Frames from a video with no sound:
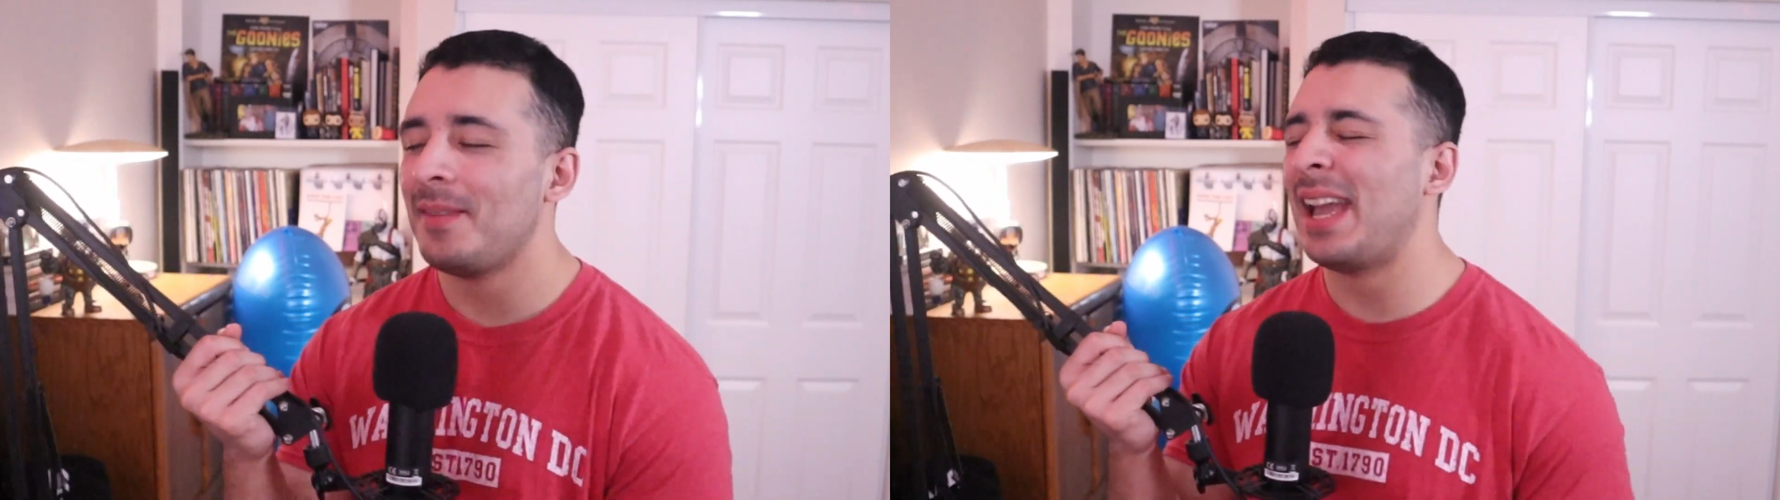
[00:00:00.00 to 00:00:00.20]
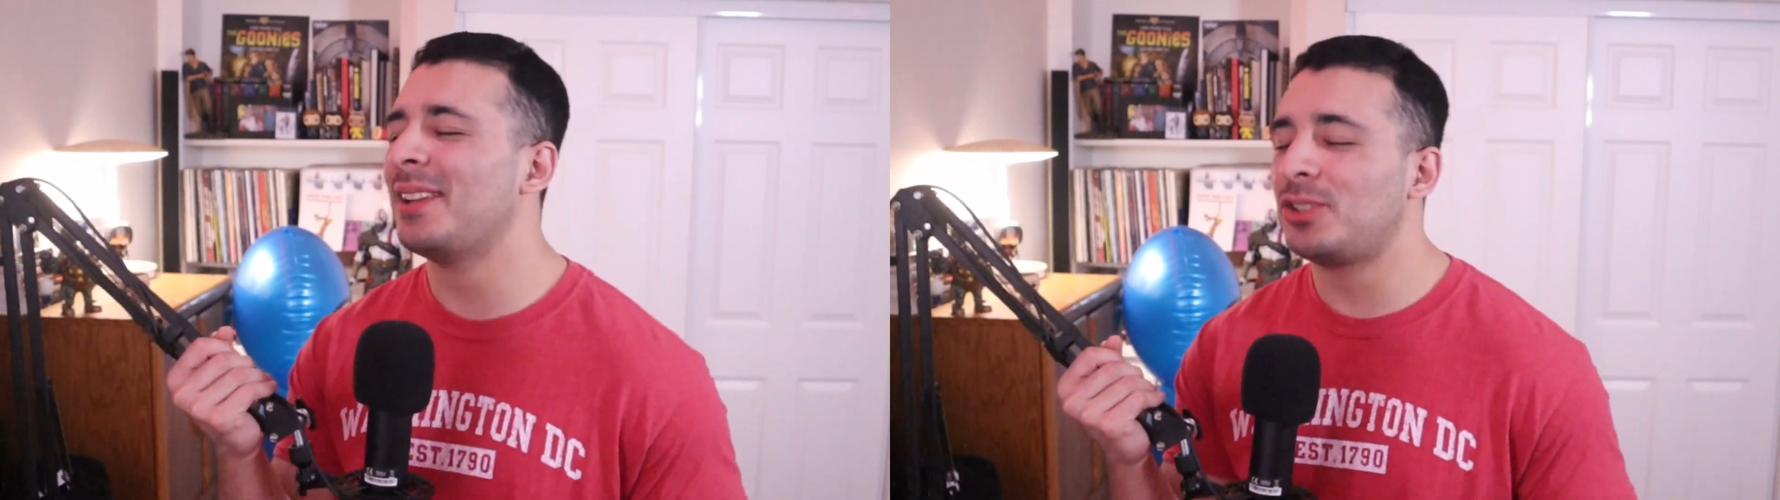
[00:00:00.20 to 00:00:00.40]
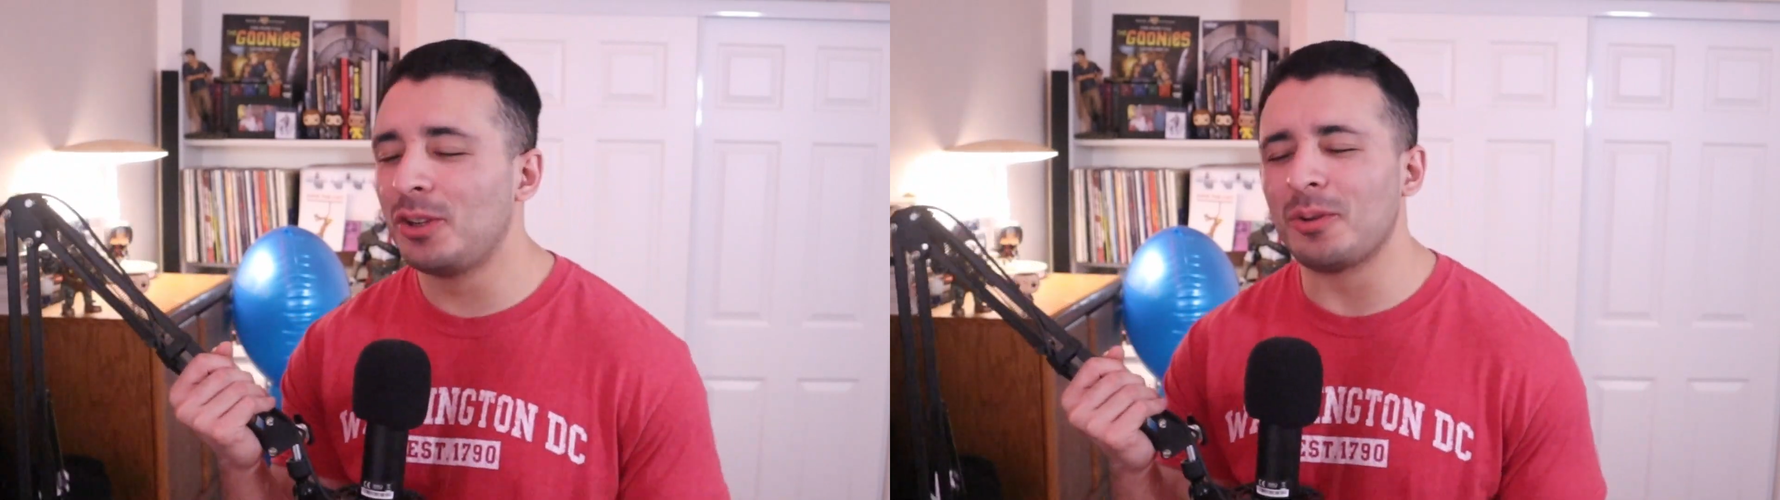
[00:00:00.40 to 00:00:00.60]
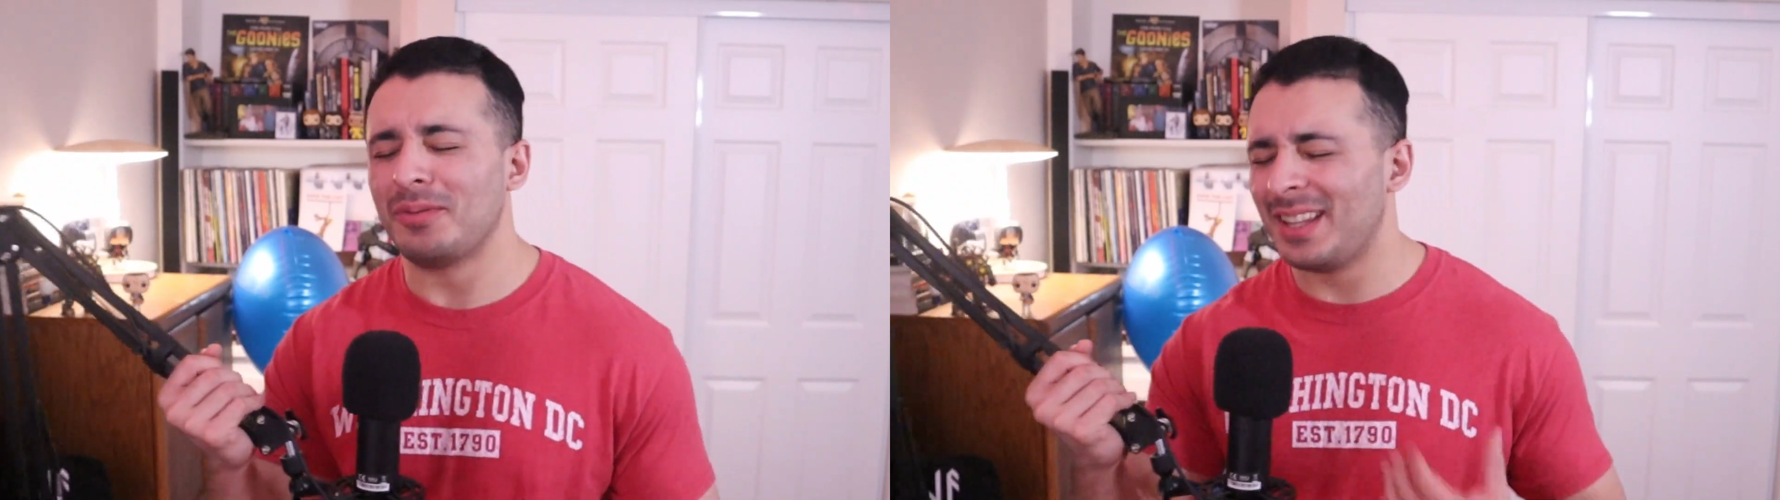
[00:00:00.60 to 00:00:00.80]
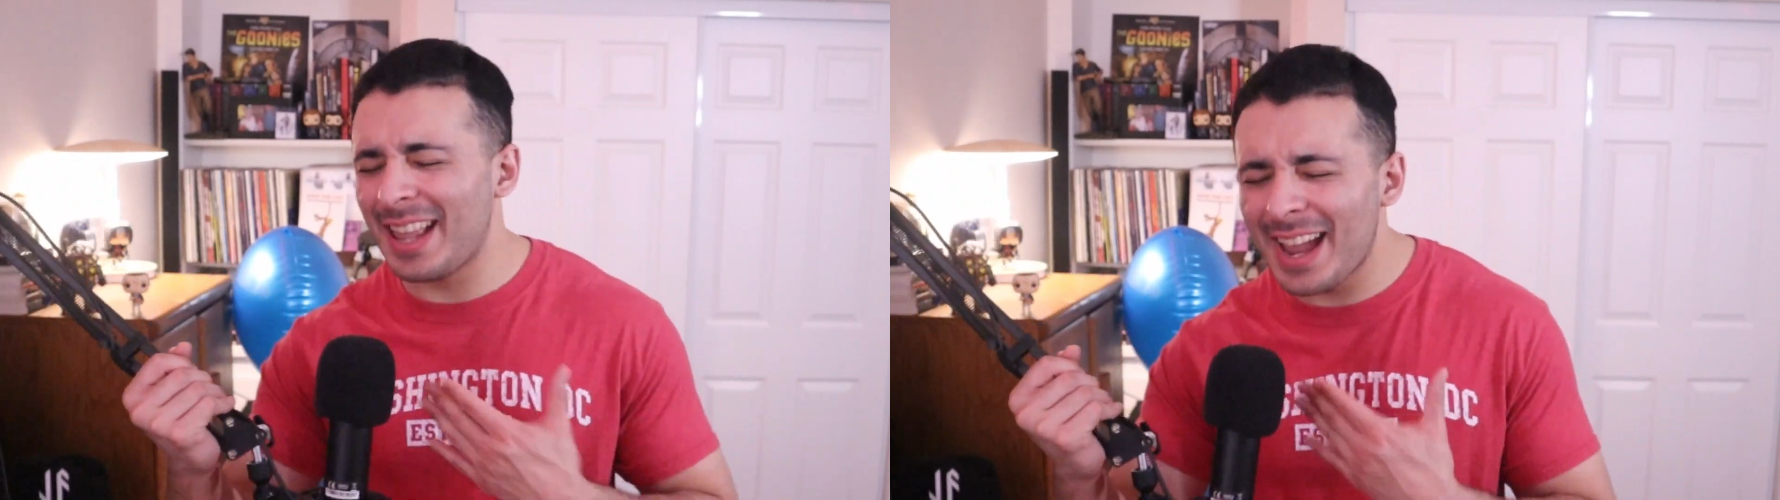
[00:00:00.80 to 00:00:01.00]
And
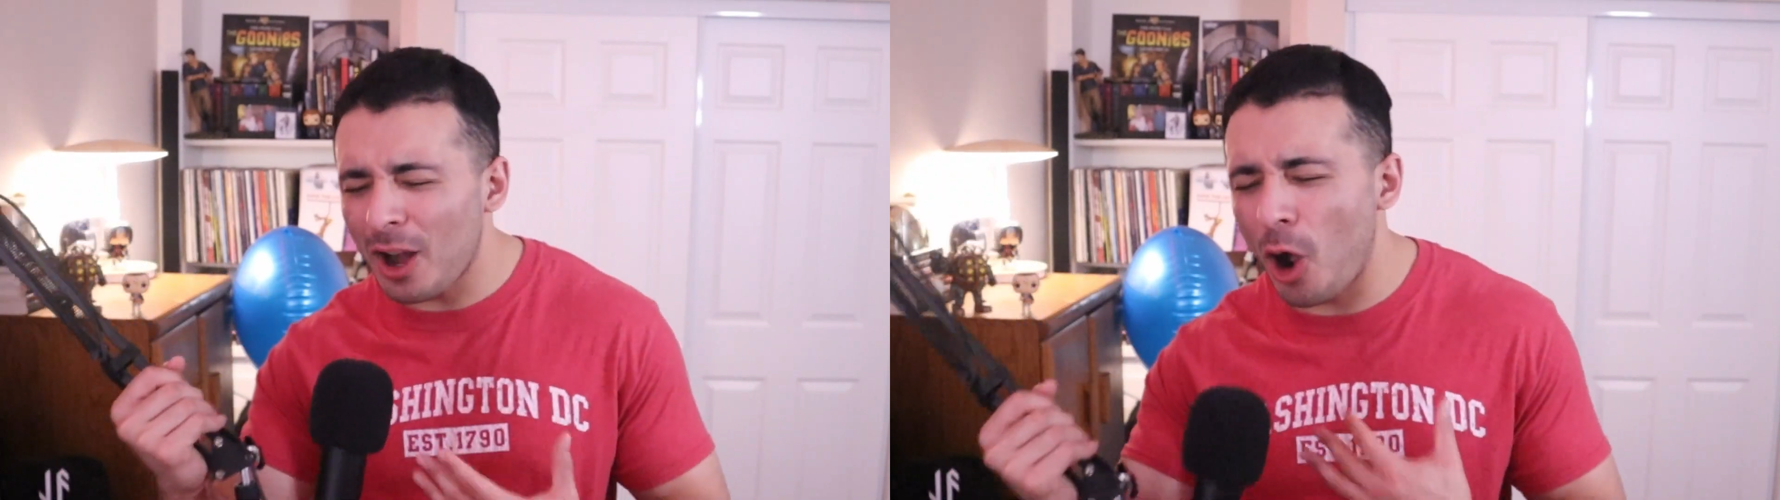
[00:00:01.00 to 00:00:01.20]
dude, they got